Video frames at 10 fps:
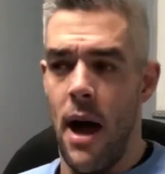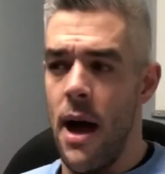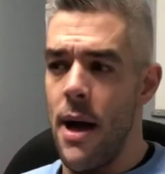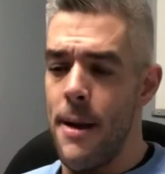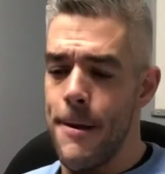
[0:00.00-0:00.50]

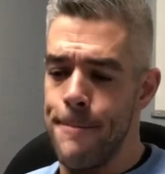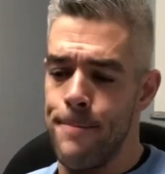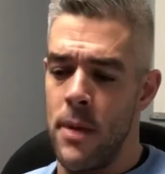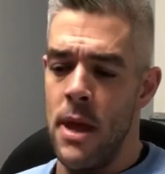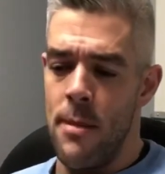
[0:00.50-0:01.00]

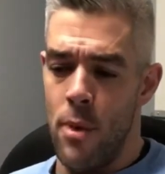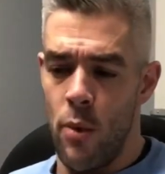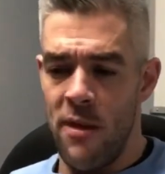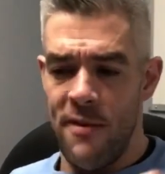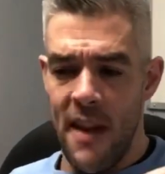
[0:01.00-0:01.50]
But
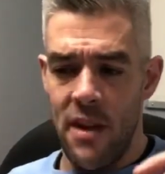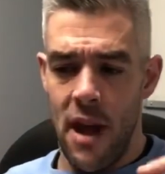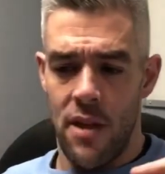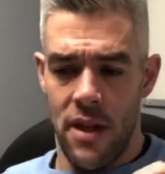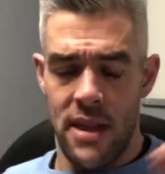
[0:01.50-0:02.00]
we found
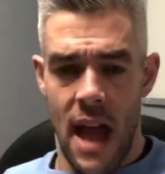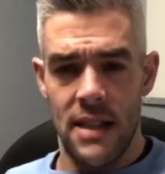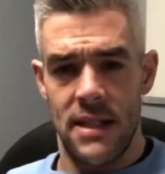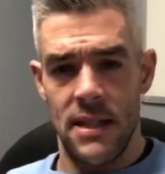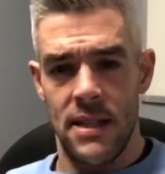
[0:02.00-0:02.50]
out that
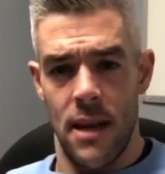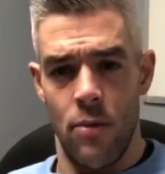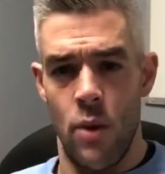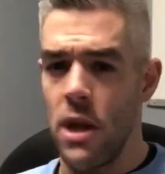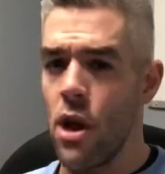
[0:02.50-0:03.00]
that
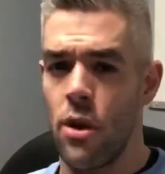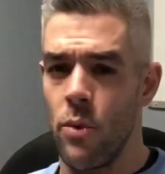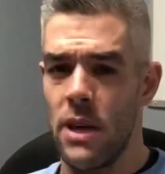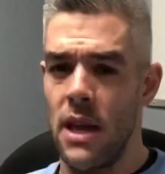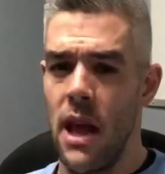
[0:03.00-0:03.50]
system, we
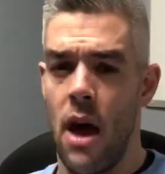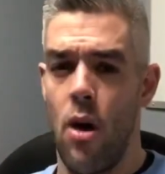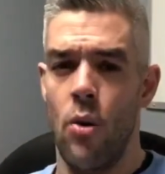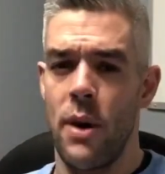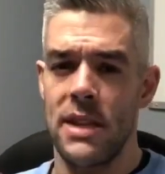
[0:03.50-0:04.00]
didn't
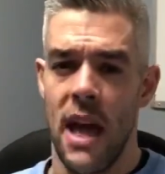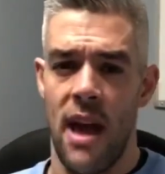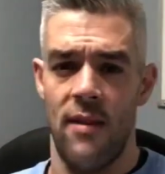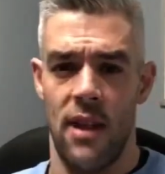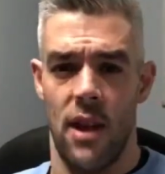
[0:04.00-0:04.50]
always
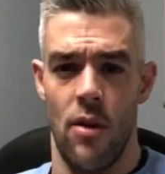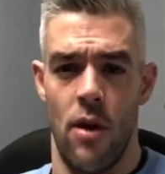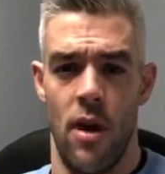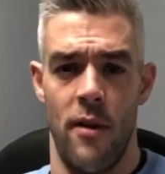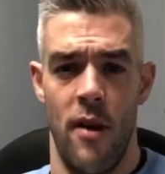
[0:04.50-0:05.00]
have like
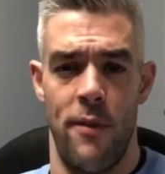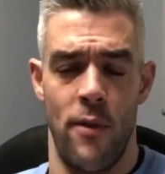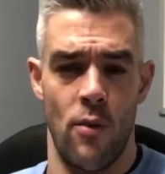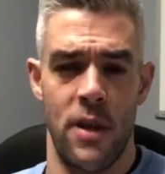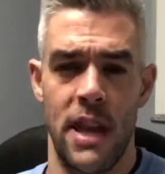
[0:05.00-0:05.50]
a
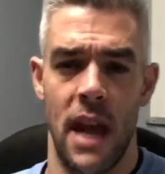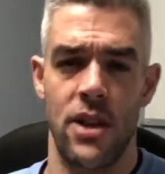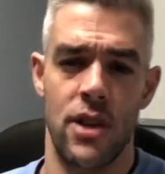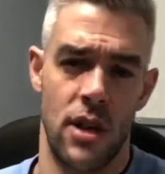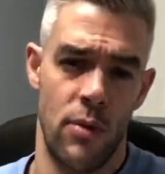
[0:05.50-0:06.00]
full
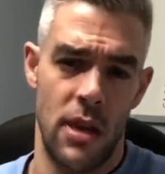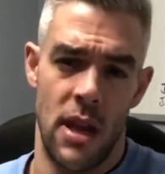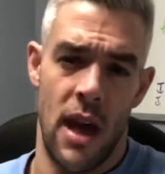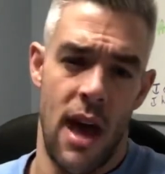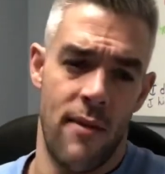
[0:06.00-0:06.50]
retention. We
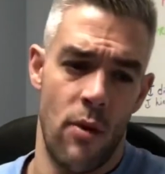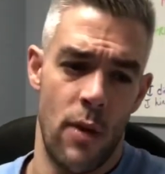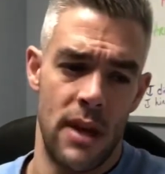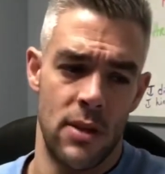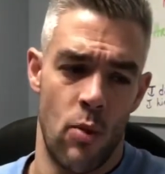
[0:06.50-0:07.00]
didn't have
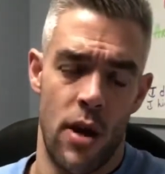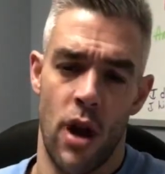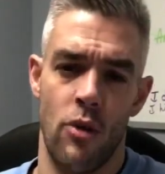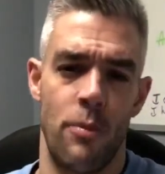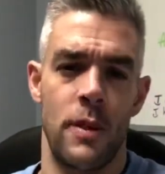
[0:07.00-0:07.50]
always
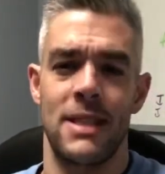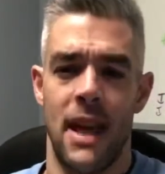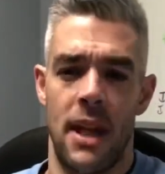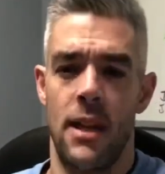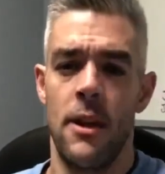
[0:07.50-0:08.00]

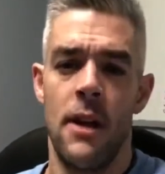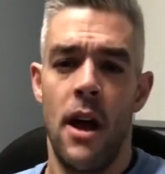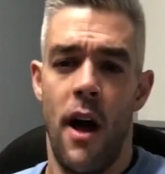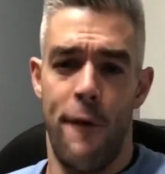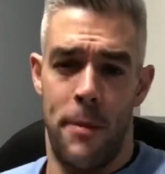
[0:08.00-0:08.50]
100%
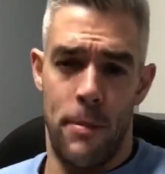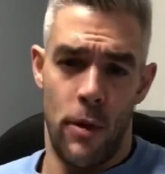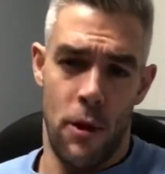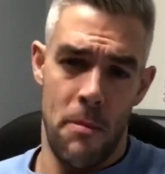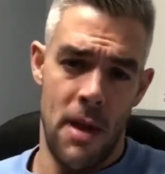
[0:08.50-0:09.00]
of
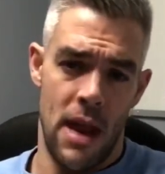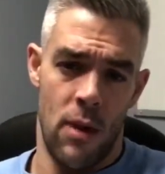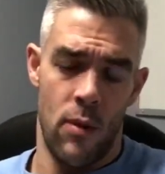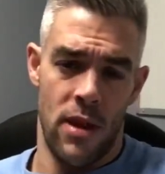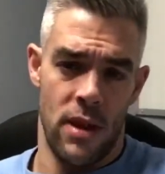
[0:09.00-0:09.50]
people
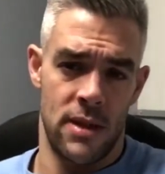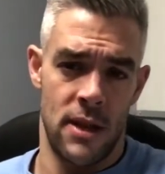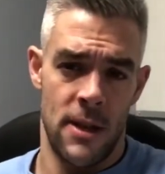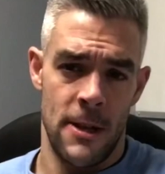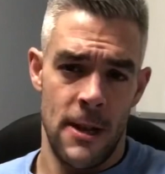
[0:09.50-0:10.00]
committing with us.